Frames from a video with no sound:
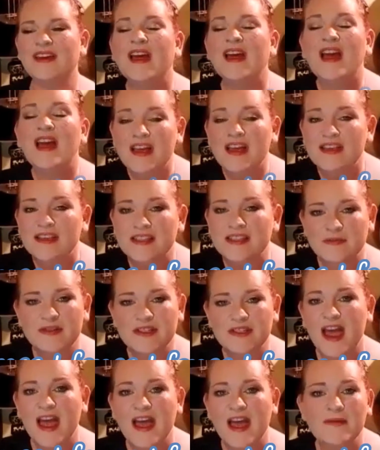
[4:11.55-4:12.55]

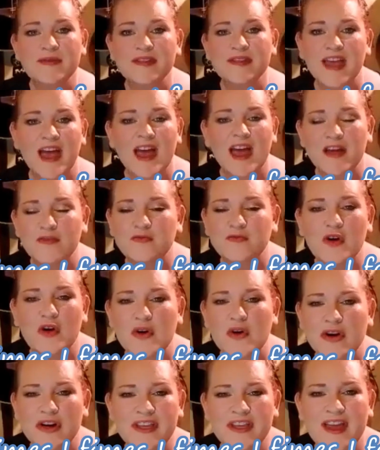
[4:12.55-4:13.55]
Sometimes I
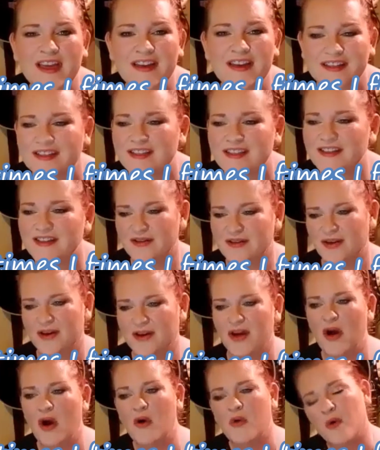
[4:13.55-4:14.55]
forget
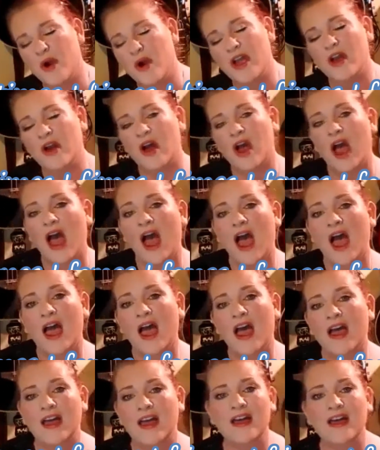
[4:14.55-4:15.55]
where
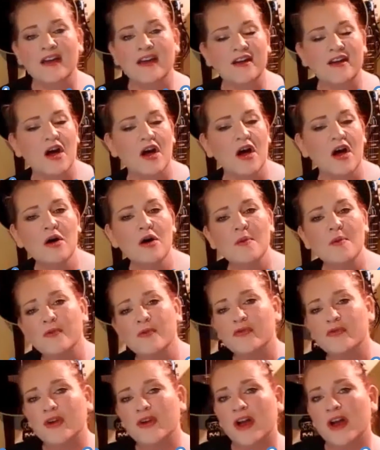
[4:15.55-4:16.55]
I come
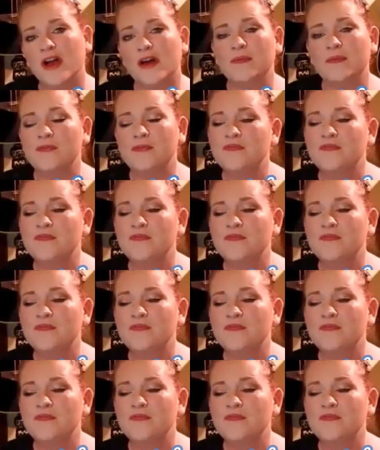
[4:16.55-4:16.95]
from.